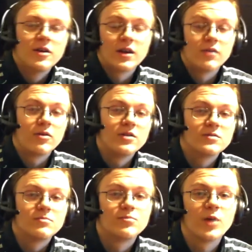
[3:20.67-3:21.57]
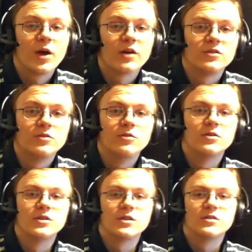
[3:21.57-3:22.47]
But anyways, back to
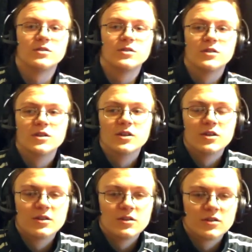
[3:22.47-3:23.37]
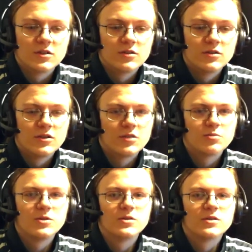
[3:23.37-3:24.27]
intelligence. So it
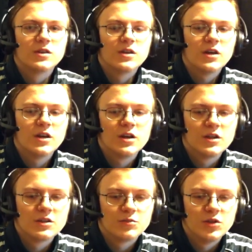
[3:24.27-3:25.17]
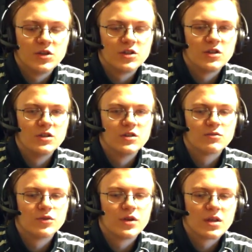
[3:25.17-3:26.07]
appears that any
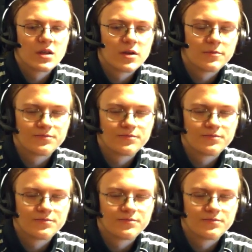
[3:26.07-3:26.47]
species with